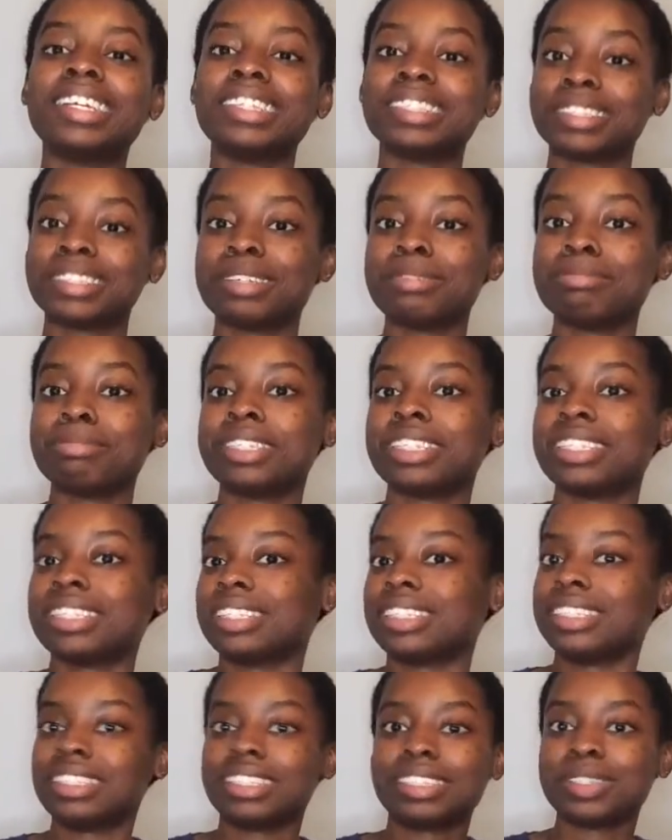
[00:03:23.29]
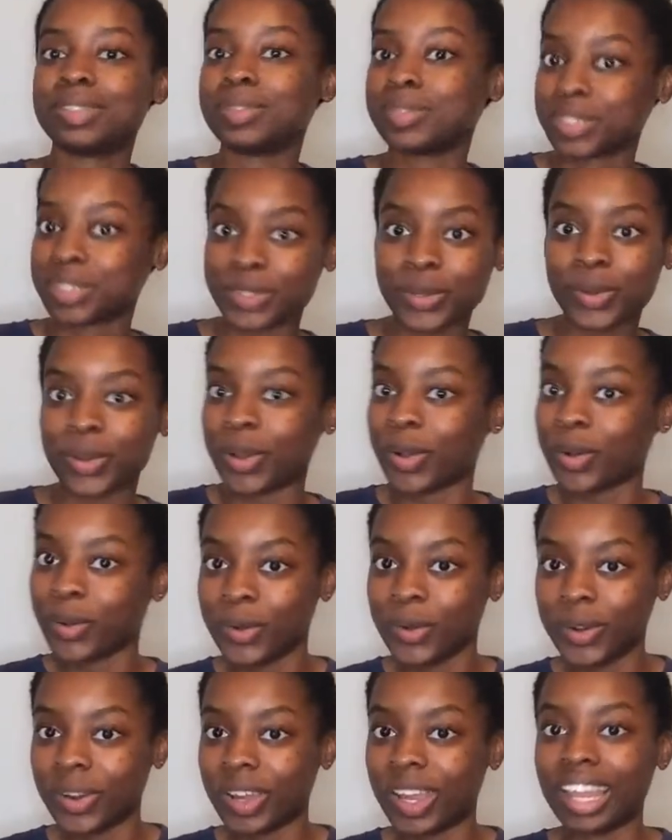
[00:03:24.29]
Something was going
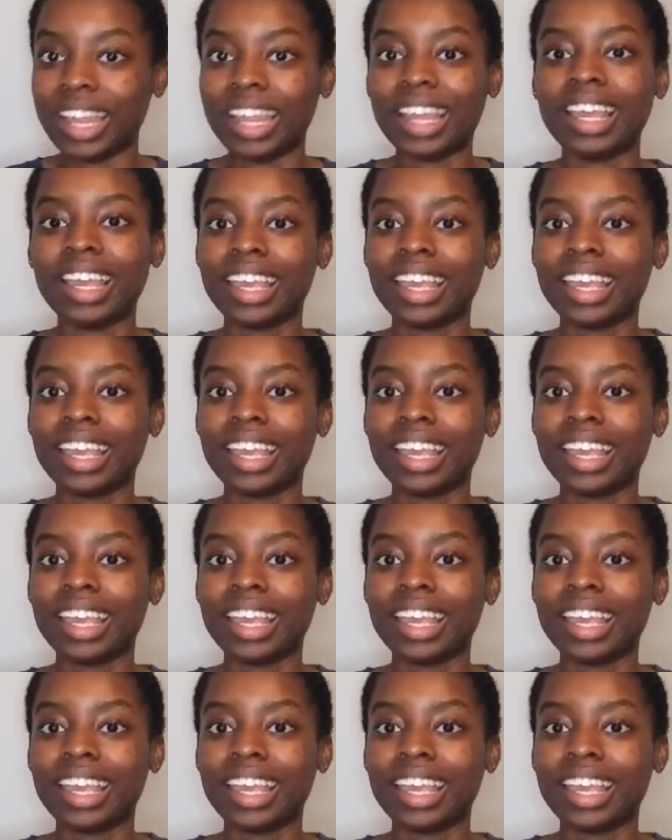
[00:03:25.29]
on,